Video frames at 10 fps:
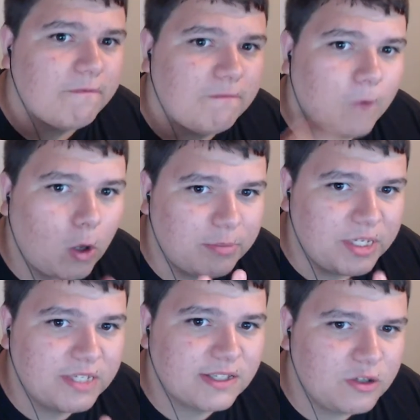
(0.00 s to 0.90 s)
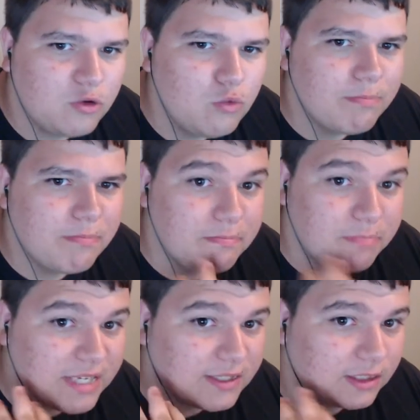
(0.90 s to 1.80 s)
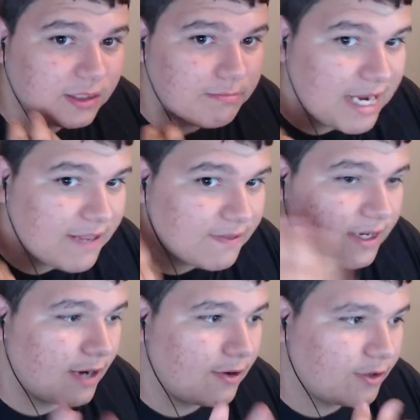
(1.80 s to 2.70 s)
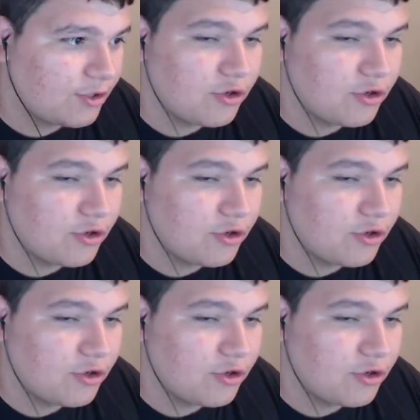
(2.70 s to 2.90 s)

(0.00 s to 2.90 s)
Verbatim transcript: vault because you basically made the character.